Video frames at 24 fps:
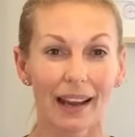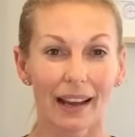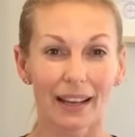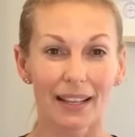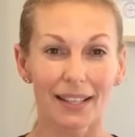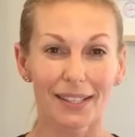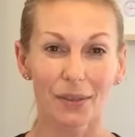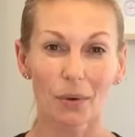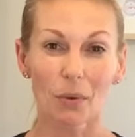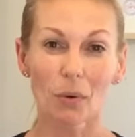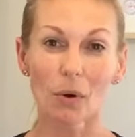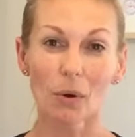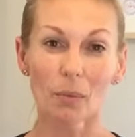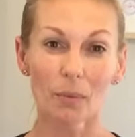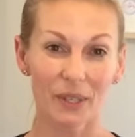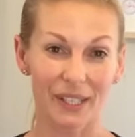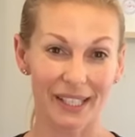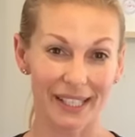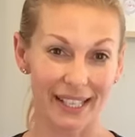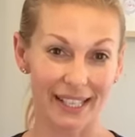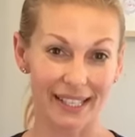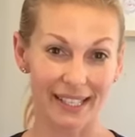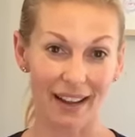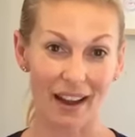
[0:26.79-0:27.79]
It's
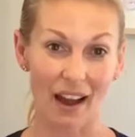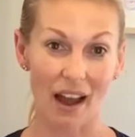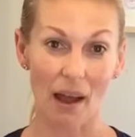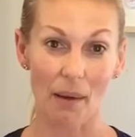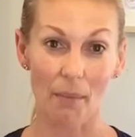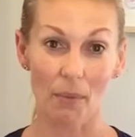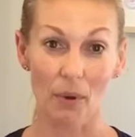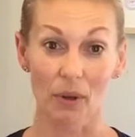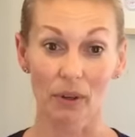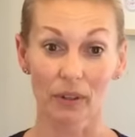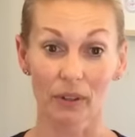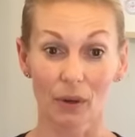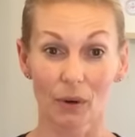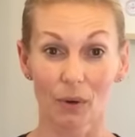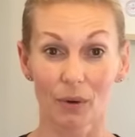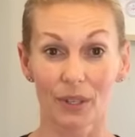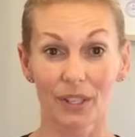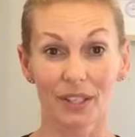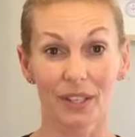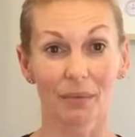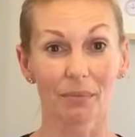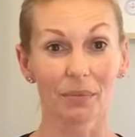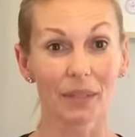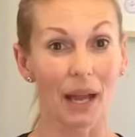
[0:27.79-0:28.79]
almost as common or
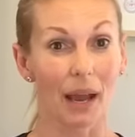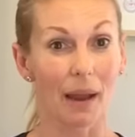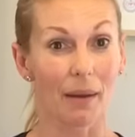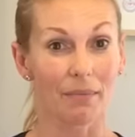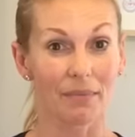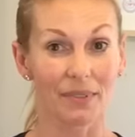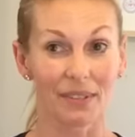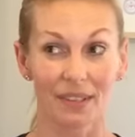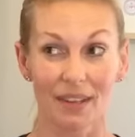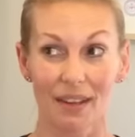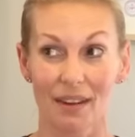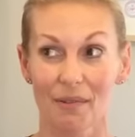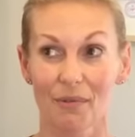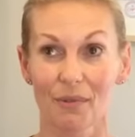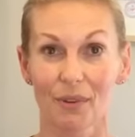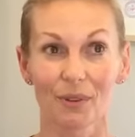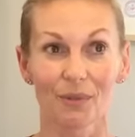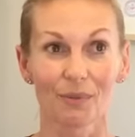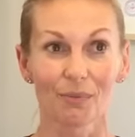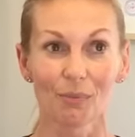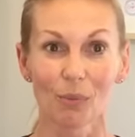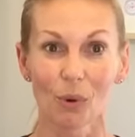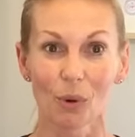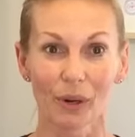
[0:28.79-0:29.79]
sometimes
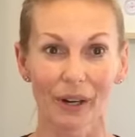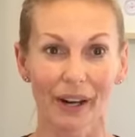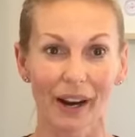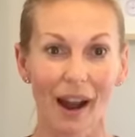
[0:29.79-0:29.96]
even more